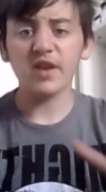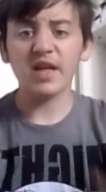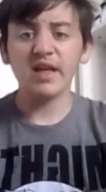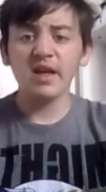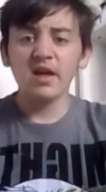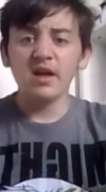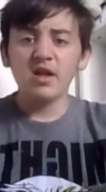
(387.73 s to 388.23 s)
Like
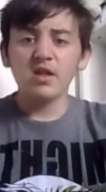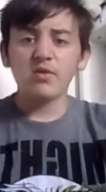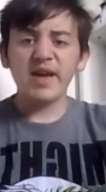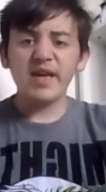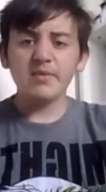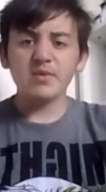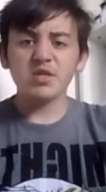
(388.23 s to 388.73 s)
the
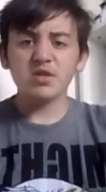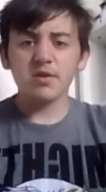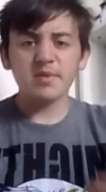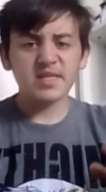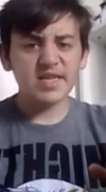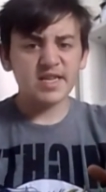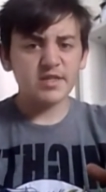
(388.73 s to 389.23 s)
way he was so
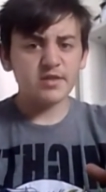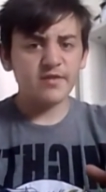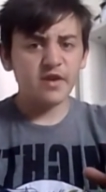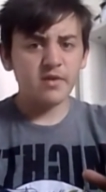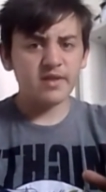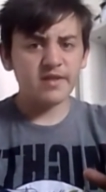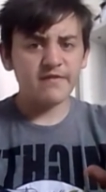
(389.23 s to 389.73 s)
obsessed with
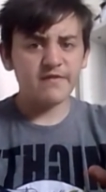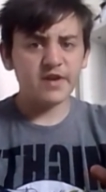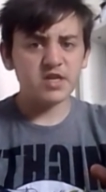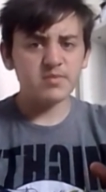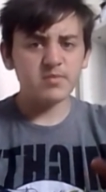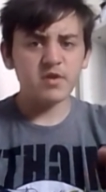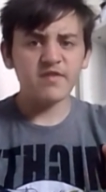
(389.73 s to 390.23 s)
her in the
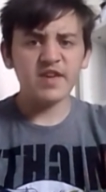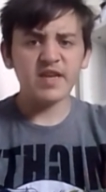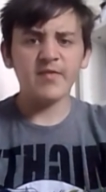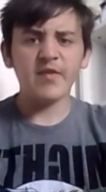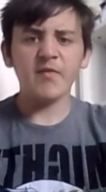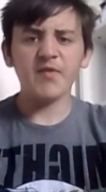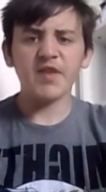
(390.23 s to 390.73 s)
first movie,
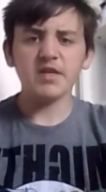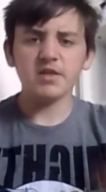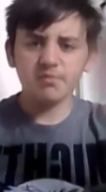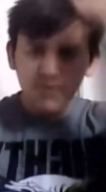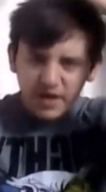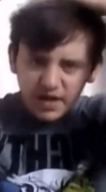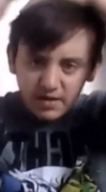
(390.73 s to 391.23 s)
and then they
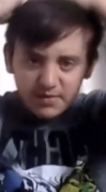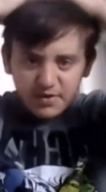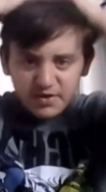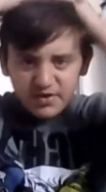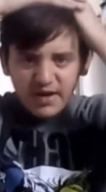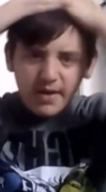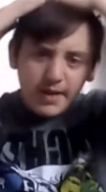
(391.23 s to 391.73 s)
just break up
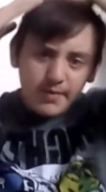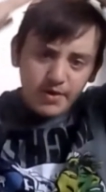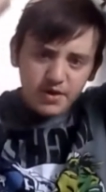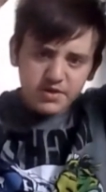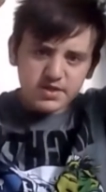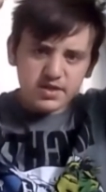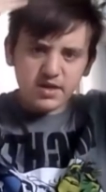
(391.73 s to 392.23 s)
straight away
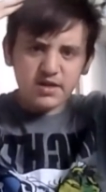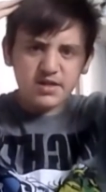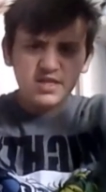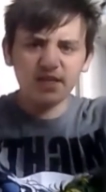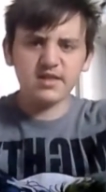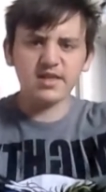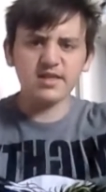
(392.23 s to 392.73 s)
because
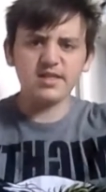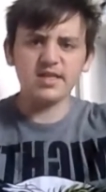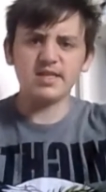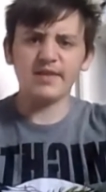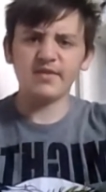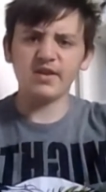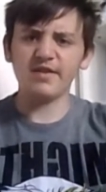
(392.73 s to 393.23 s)
she thinks
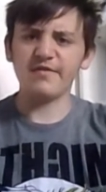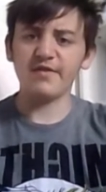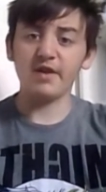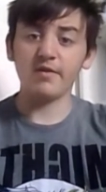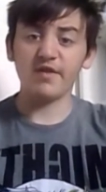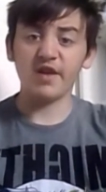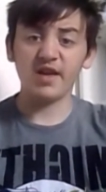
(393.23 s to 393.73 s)
he's having an
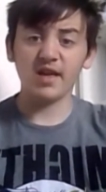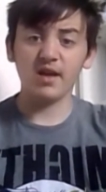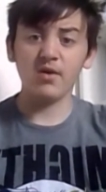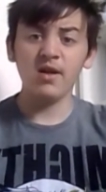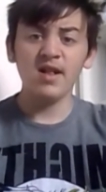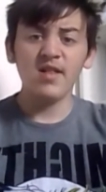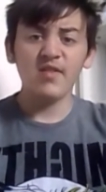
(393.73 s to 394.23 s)
affair with Hit
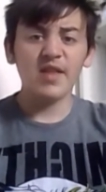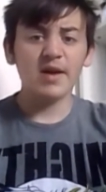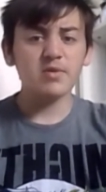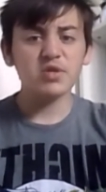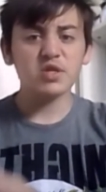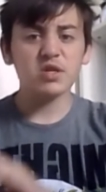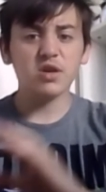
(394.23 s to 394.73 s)
Girl. That
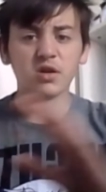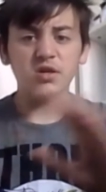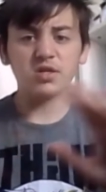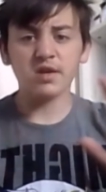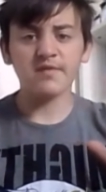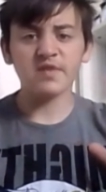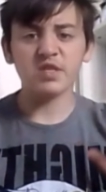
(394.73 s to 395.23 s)
was just
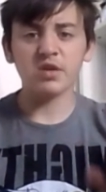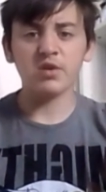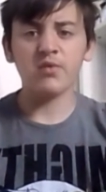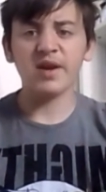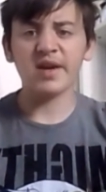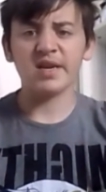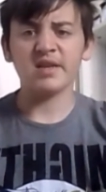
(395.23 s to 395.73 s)
glossed over so
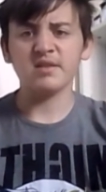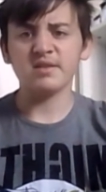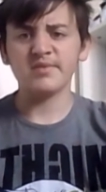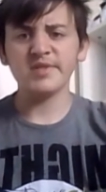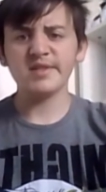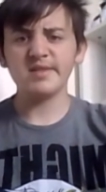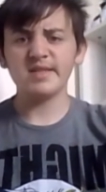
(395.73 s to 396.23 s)
quickly, and it
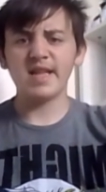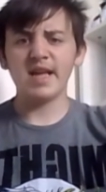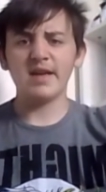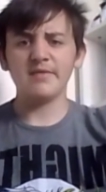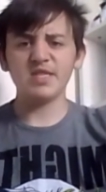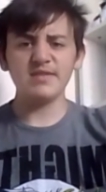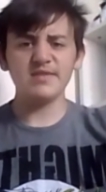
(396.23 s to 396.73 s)

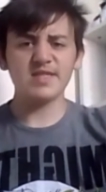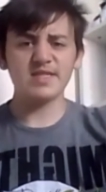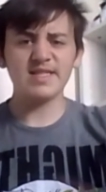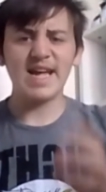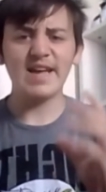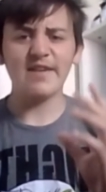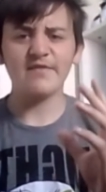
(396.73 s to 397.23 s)
was just
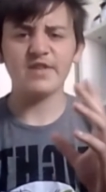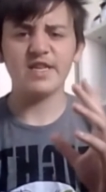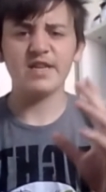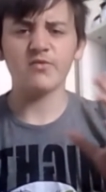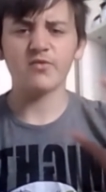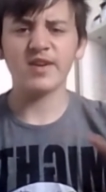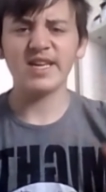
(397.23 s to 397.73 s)
Dave
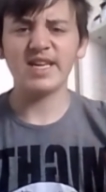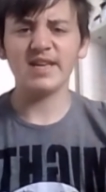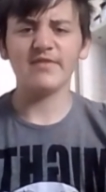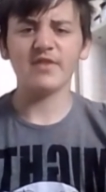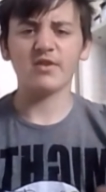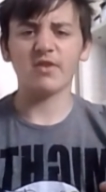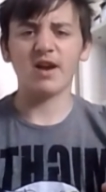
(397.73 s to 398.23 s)
didn't really
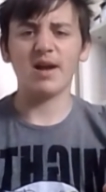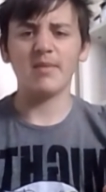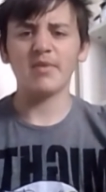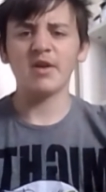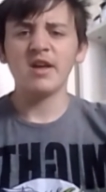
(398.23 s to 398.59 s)
give a crap.